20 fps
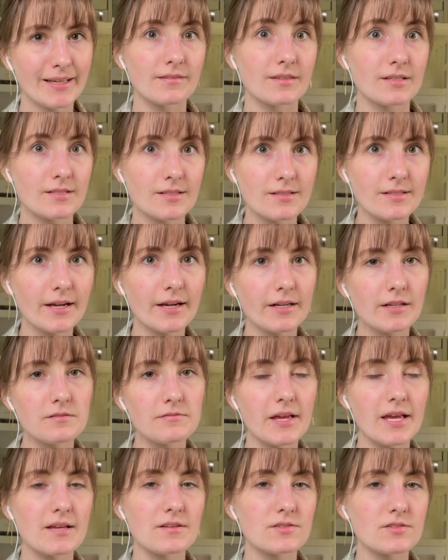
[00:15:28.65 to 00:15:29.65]
This is kind of
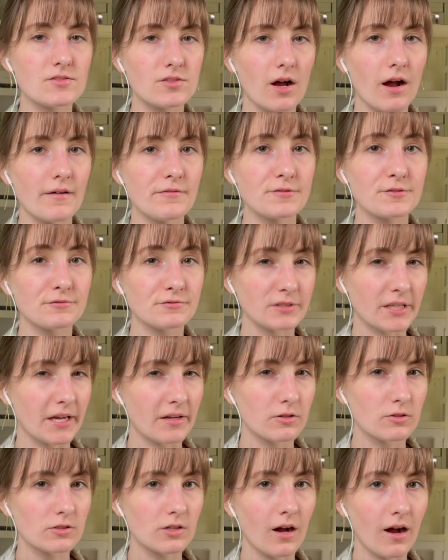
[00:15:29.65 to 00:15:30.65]
a soft
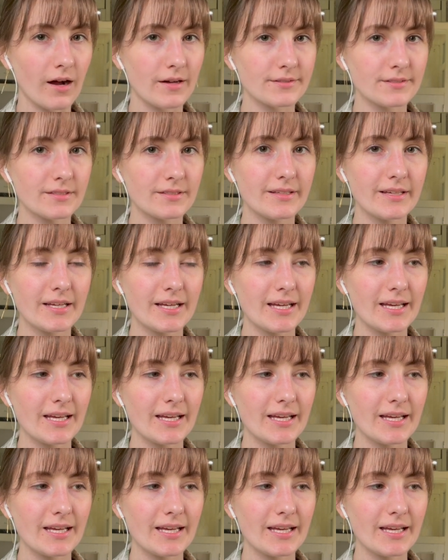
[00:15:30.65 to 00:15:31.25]
flannel cotton,